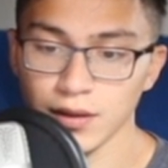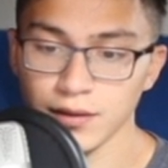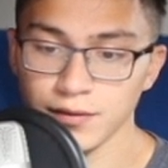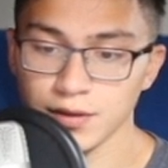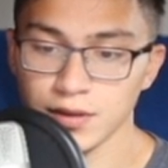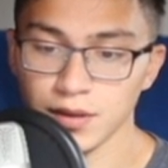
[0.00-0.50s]

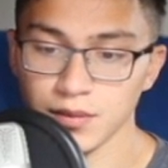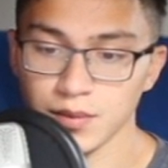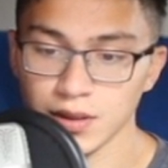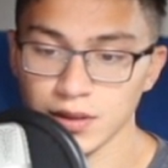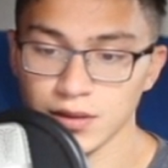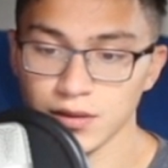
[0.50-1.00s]
sum
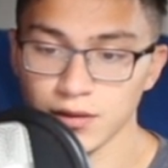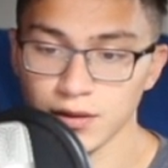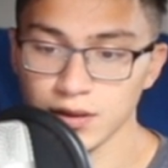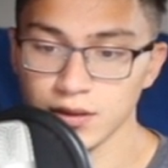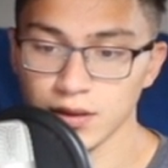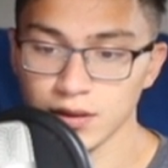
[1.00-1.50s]
is
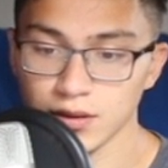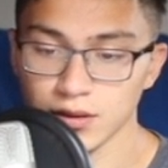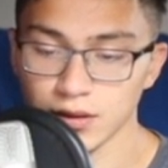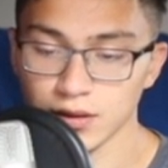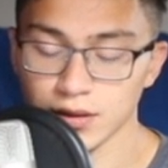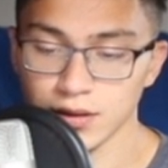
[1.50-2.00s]
greater than
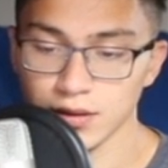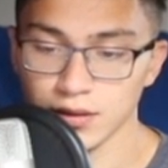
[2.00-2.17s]
target,